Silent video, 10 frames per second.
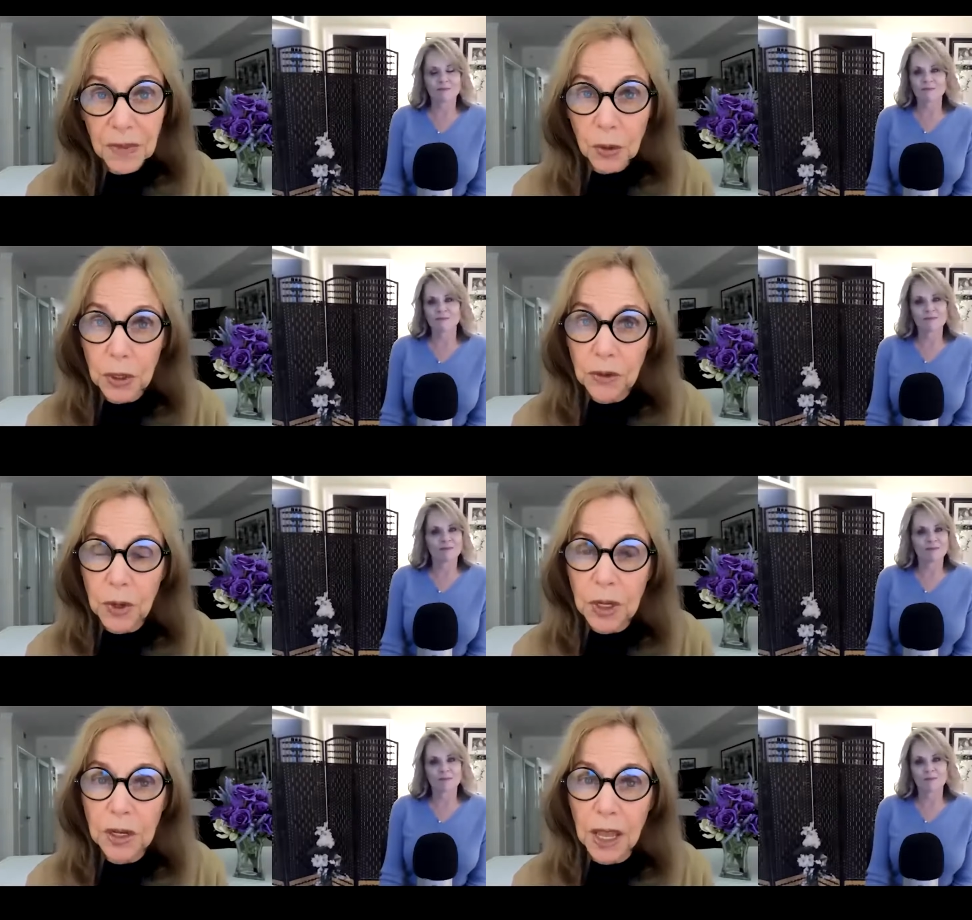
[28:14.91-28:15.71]
Speaker 1: what if
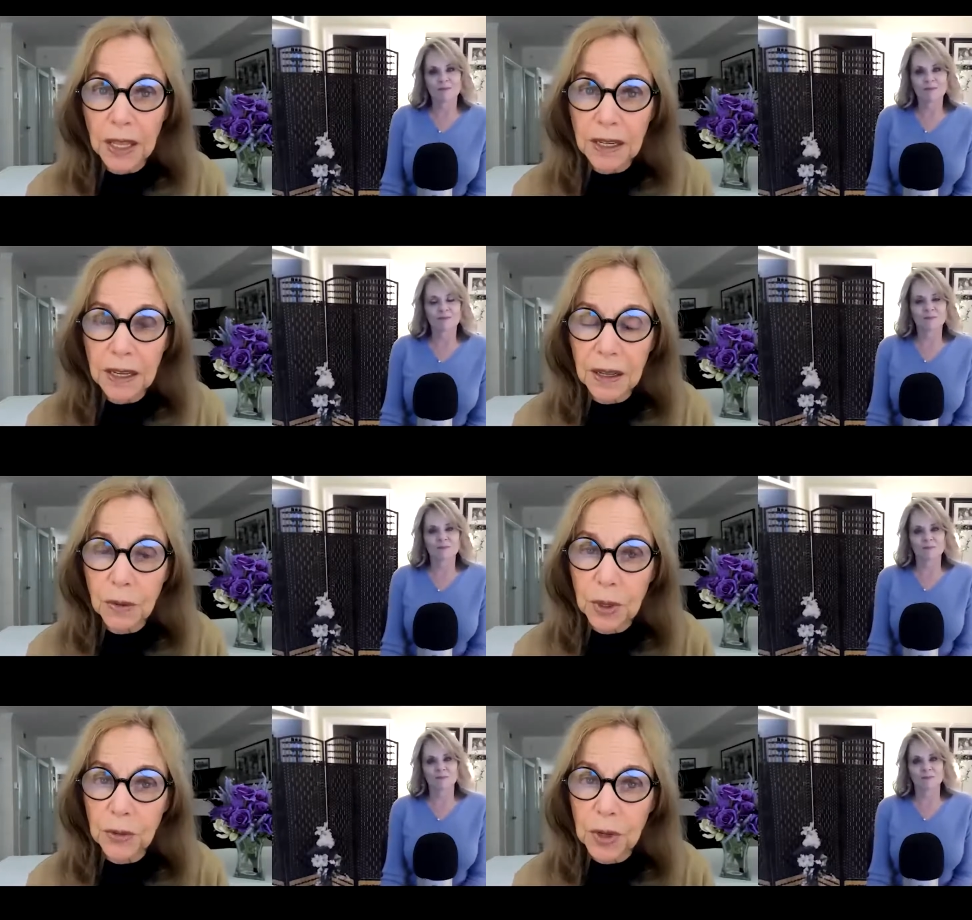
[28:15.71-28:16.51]
we could get,
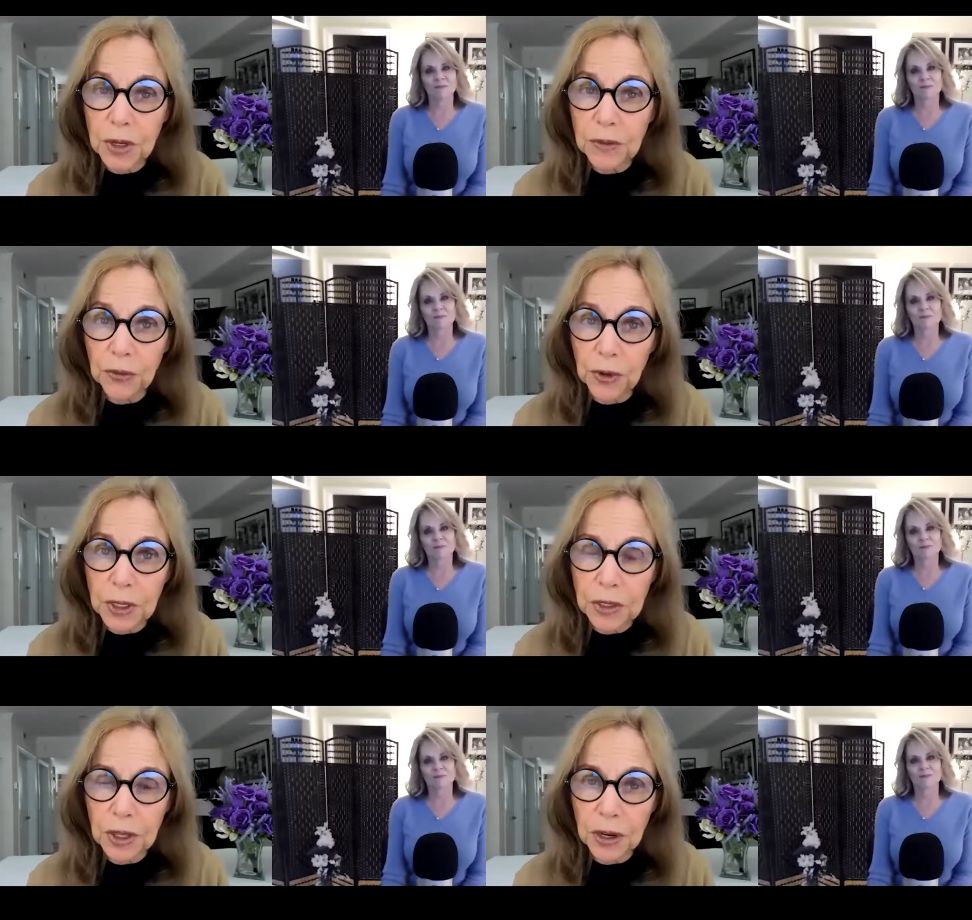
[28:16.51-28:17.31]
what if we could
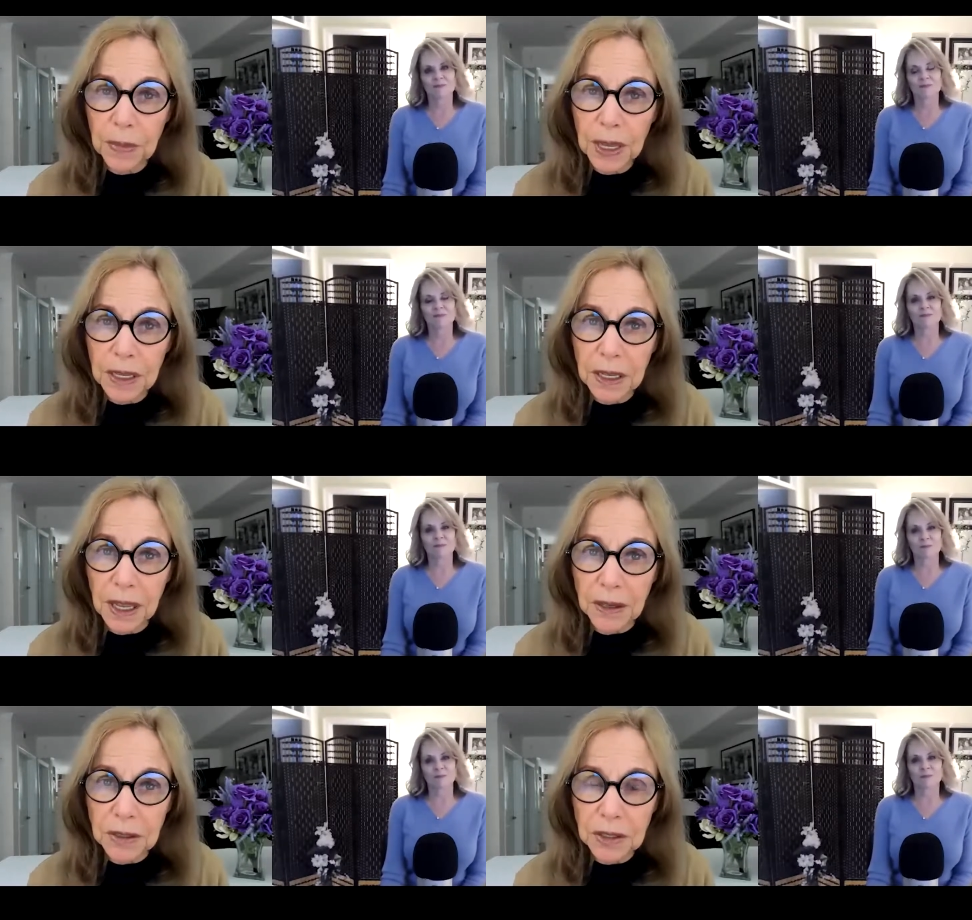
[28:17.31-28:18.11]
freeze their bank
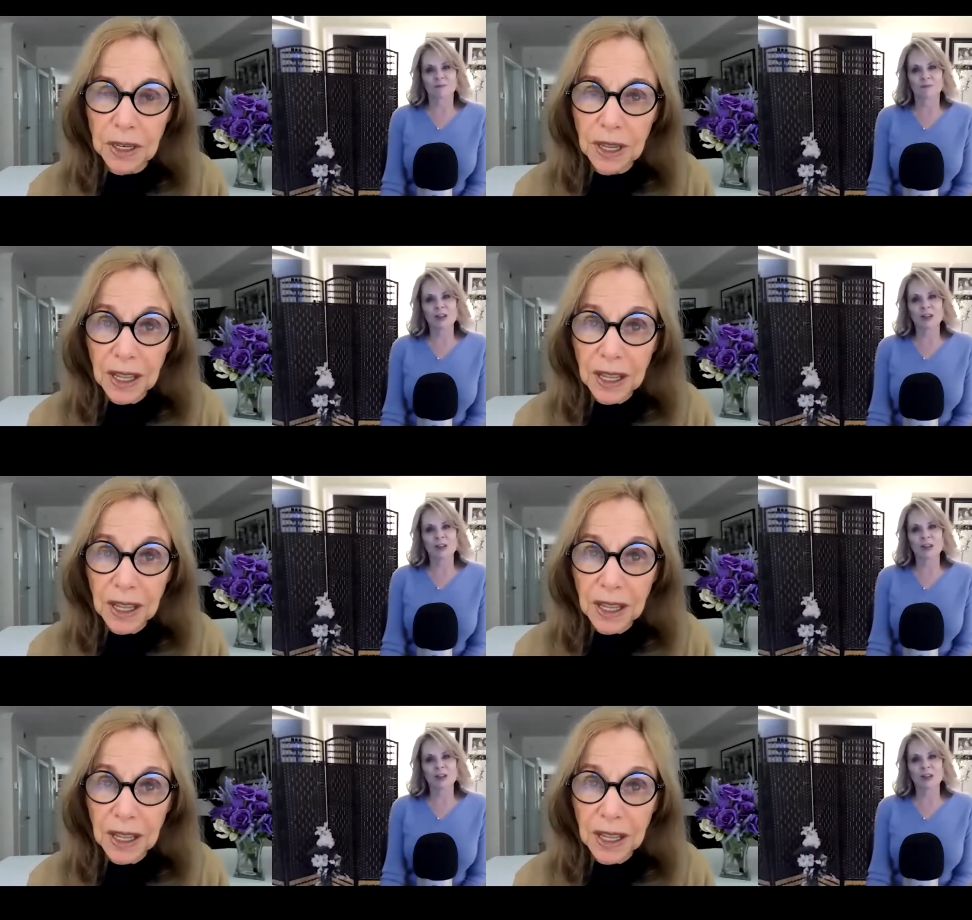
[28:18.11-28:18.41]
accounts?